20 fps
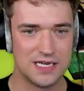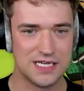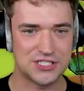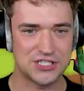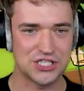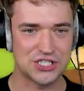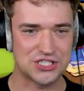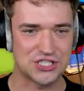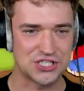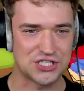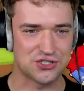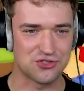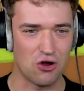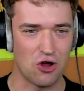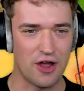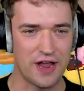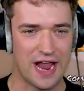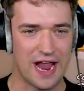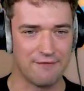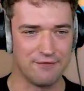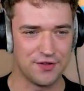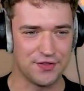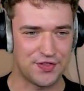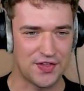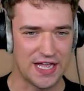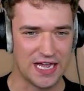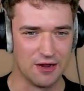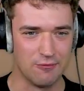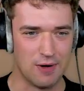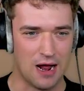Let's just destroy
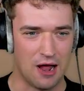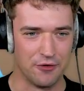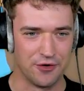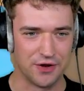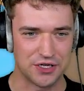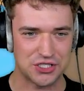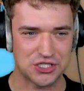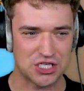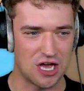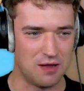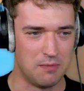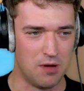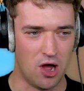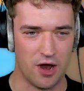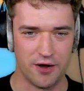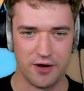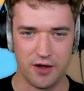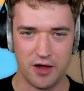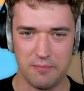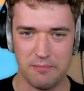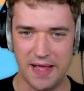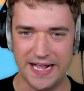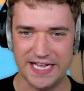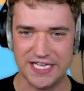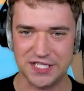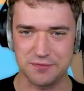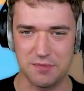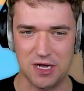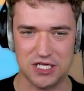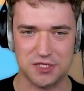everything around us. Come on. Make
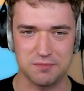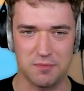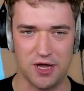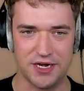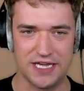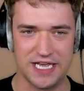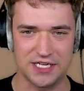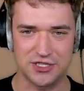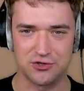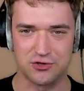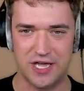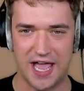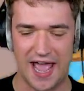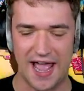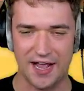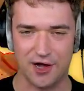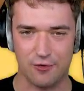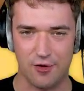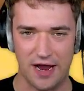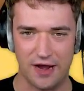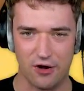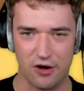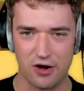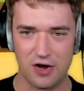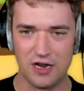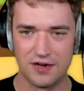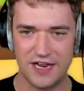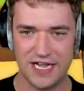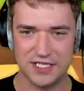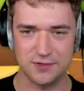as much money as you can, Crainer.
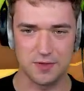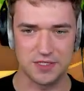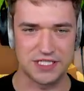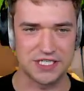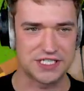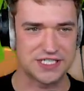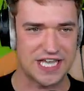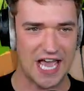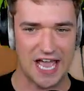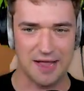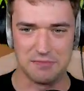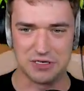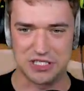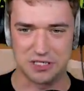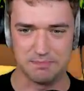That's what this game is